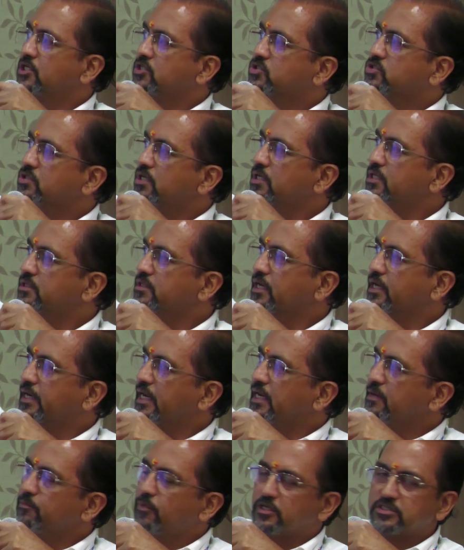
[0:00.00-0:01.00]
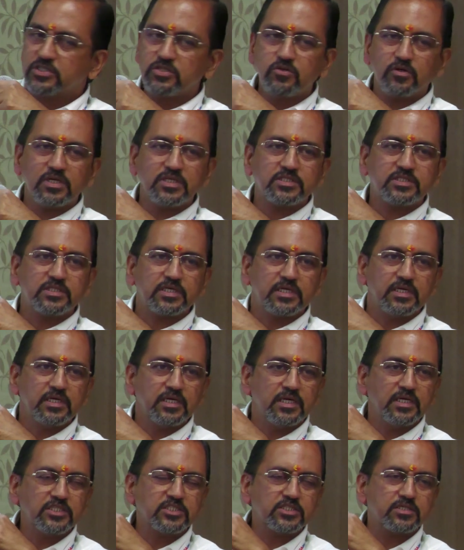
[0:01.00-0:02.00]
So the green boxes you can see,
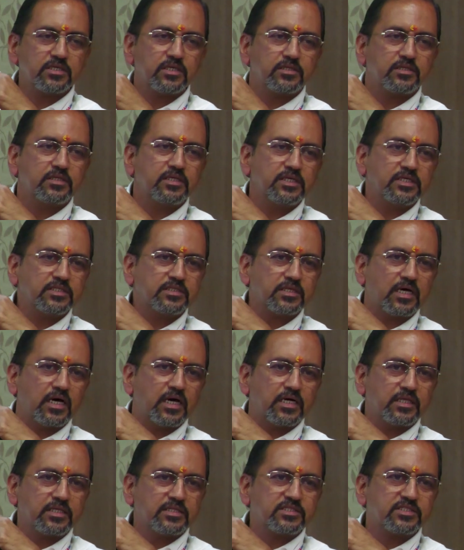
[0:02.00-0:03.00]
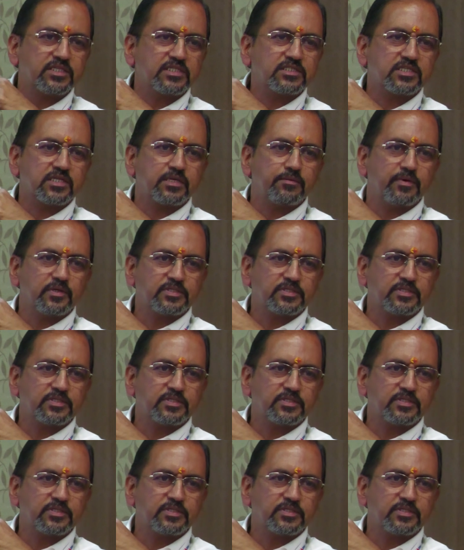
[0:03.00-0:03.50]
it's these are the 6